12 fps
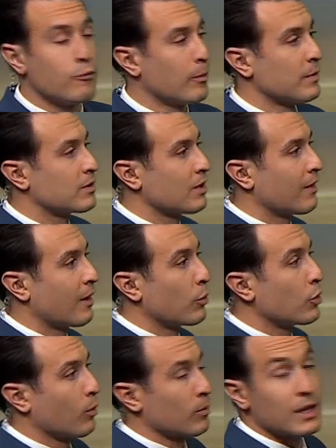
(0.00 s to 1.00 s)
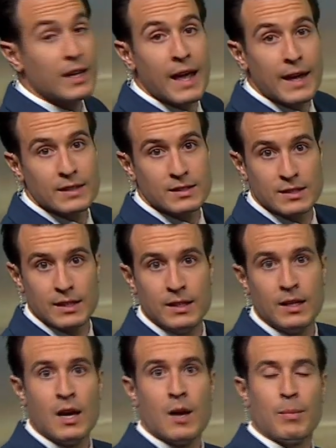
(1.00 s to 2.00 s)
from the sun that we normally can't
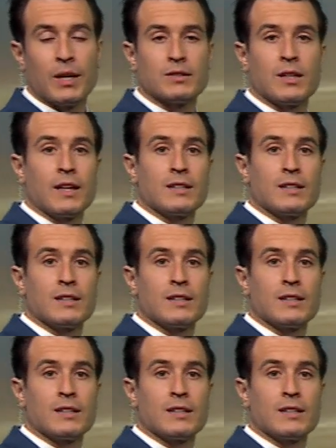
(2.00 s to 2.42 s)
see because they,